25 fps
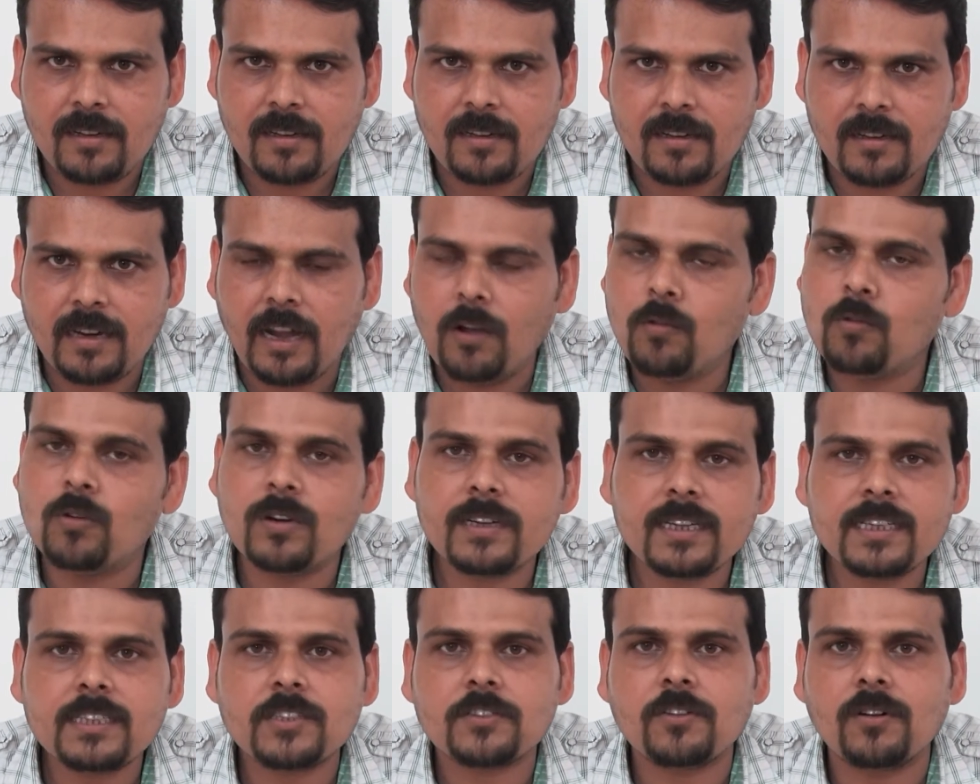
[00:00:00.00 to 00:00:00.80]
Now what
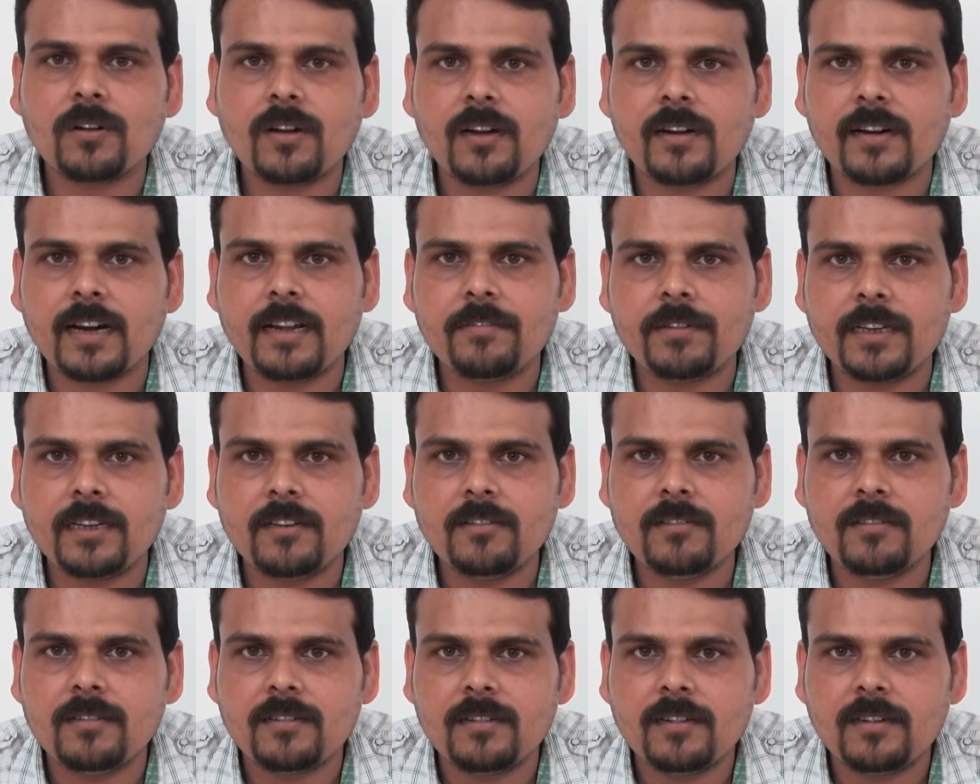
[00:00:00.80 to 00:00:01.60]
is total revenue?
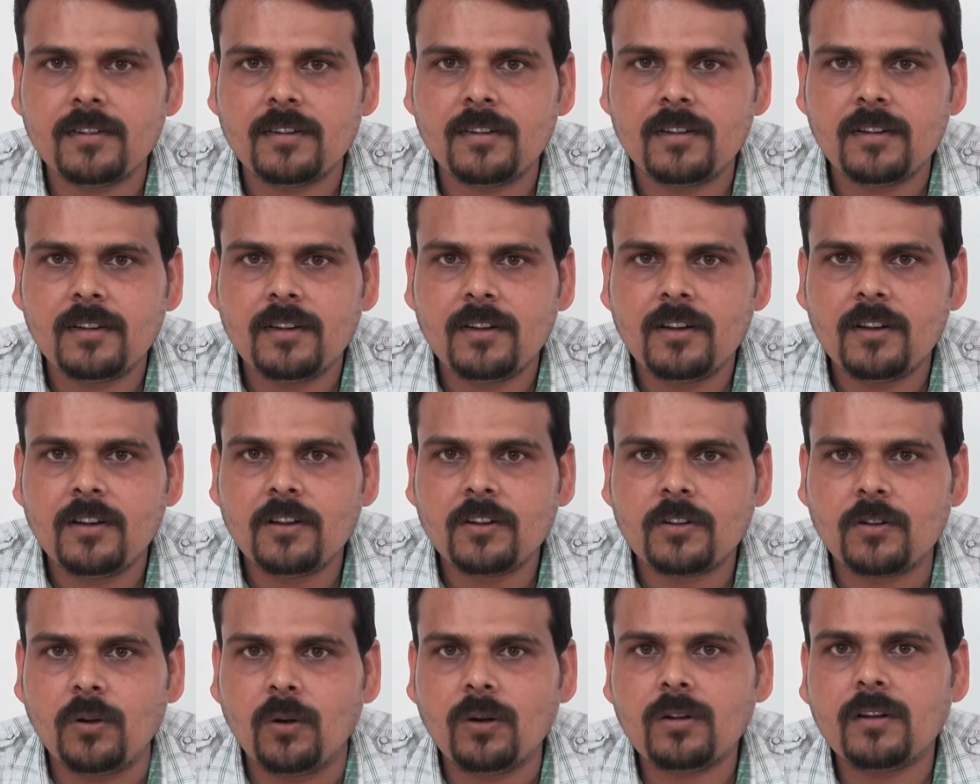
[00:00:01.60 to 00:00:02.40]

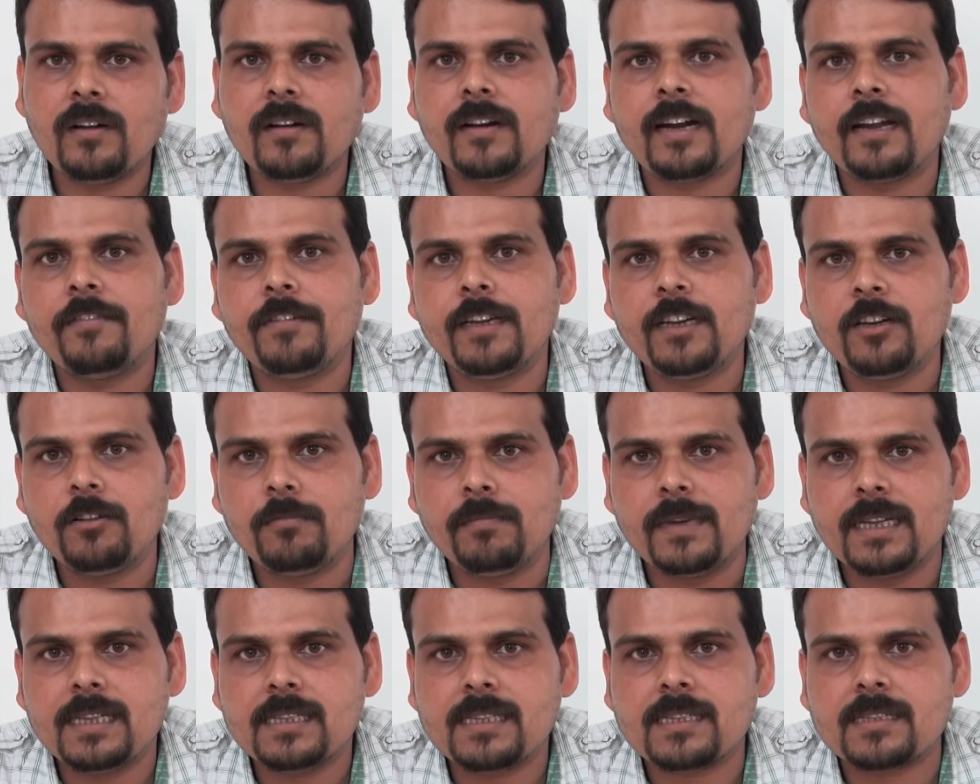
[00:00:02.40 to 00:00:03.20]
Total revenue
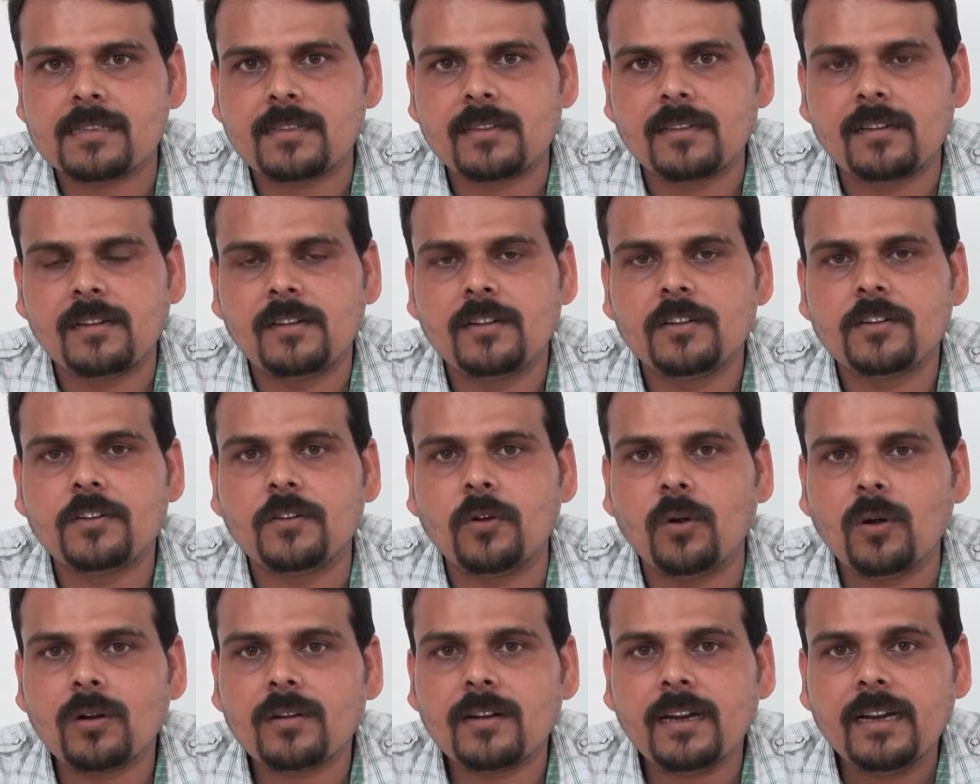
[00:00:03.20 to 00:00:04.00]
means
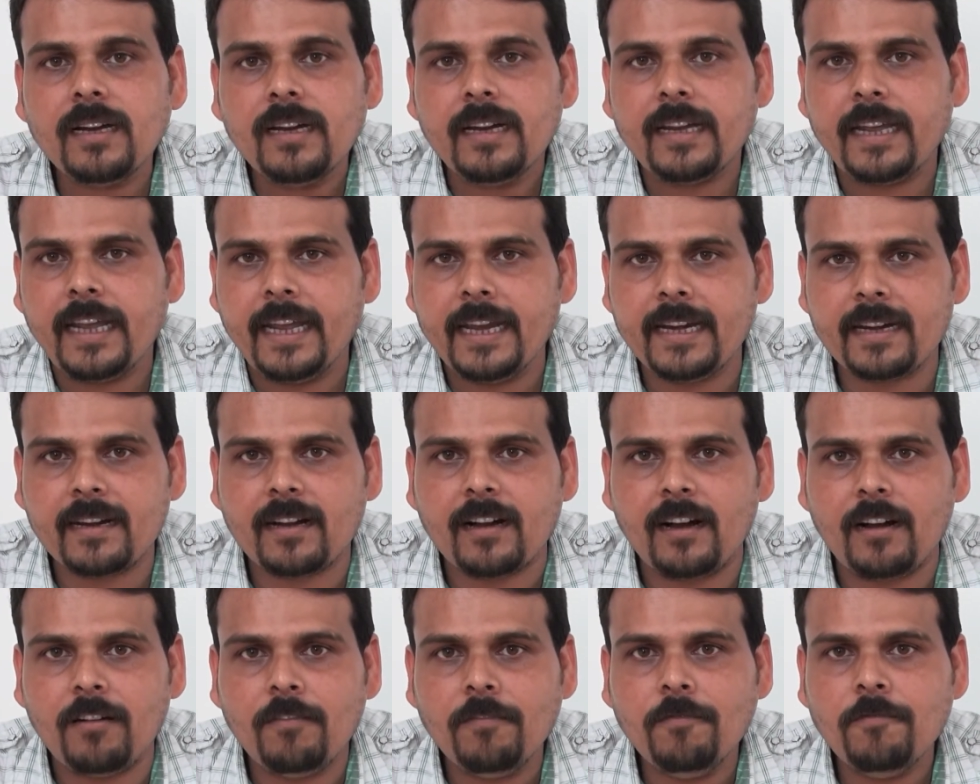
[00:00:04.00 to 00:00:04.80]
total
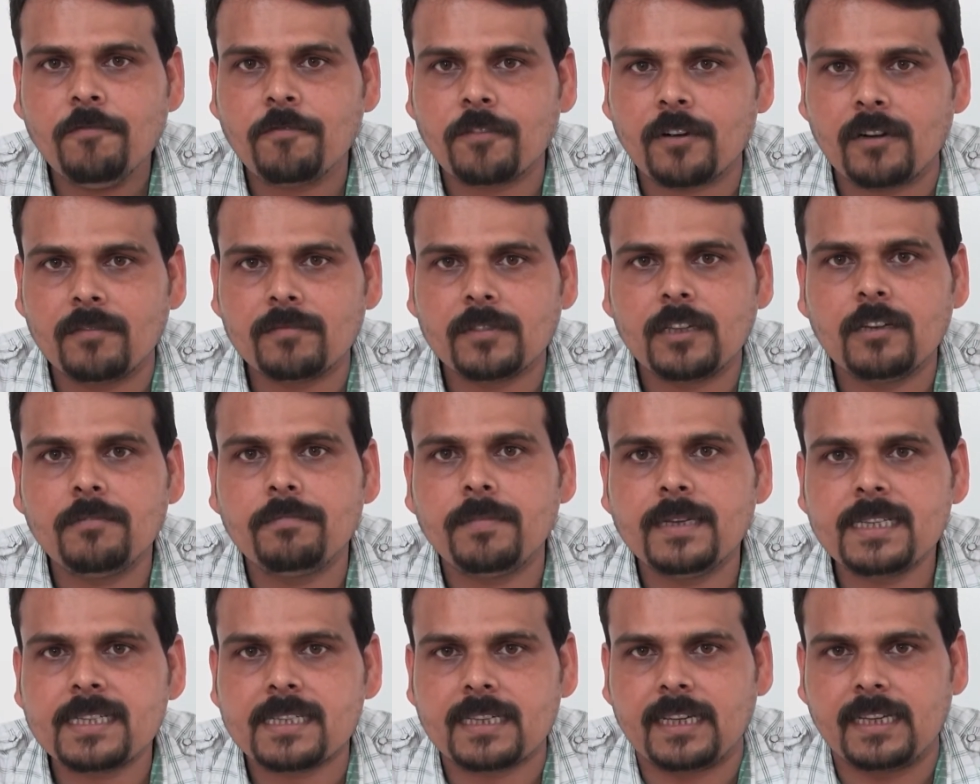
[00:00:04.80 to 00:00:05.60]
income from the
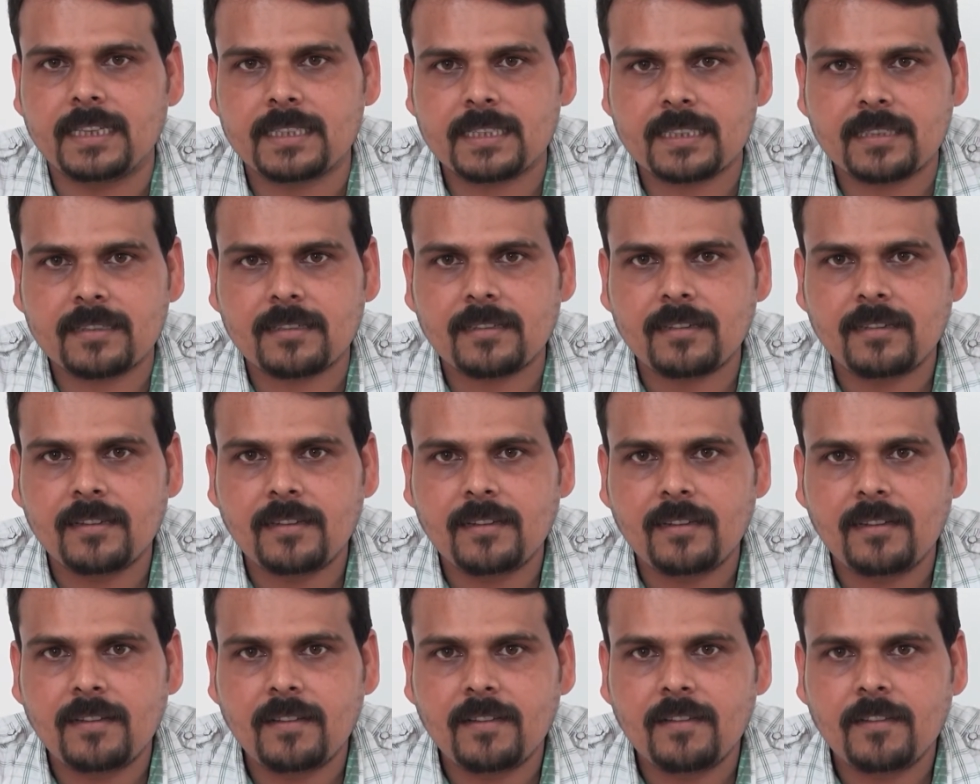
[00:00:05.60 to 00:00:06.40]
business,
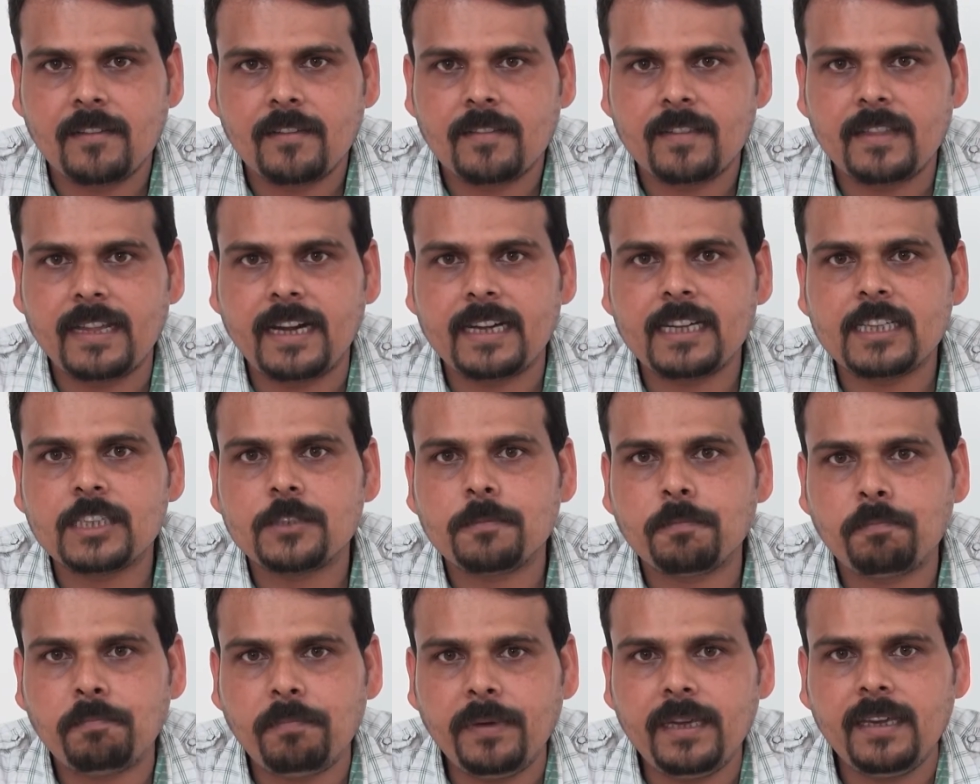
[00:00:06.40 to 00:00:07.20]
that is
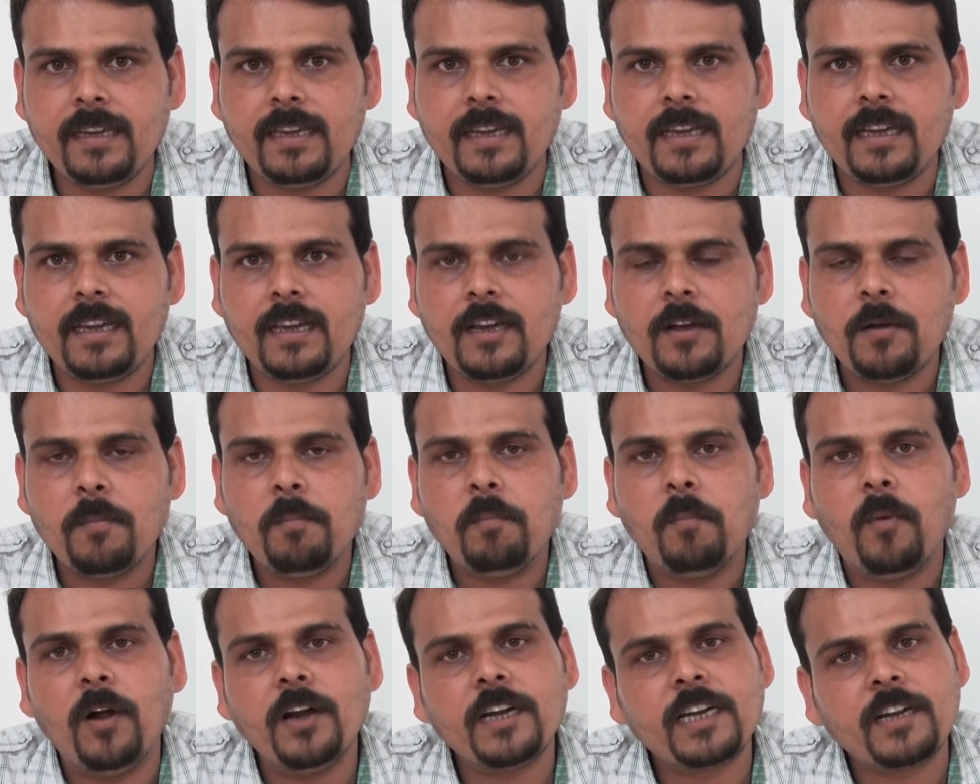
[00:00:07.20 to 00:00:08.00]
P
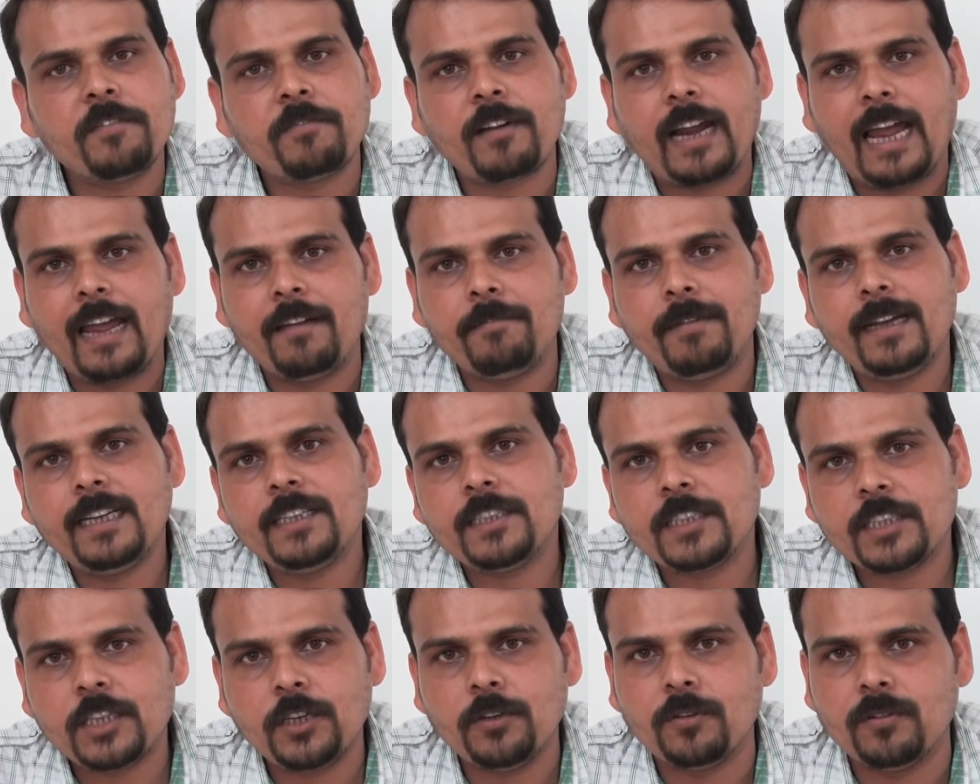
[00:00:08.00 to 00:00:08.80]
multiplied by
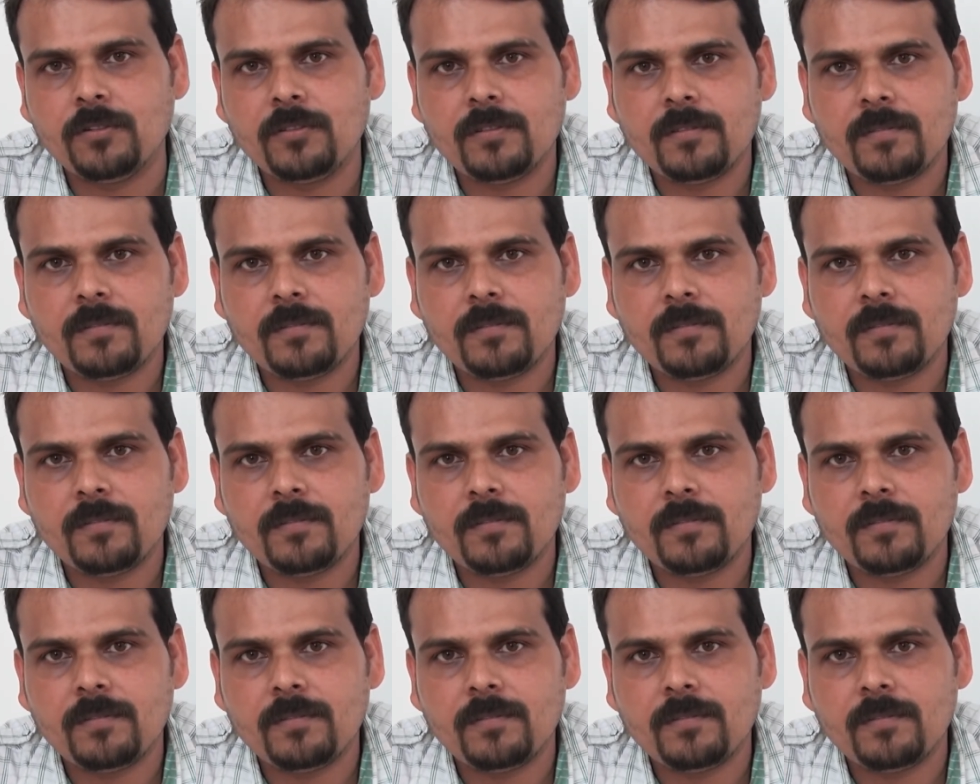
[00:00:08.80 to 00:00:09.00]
Q.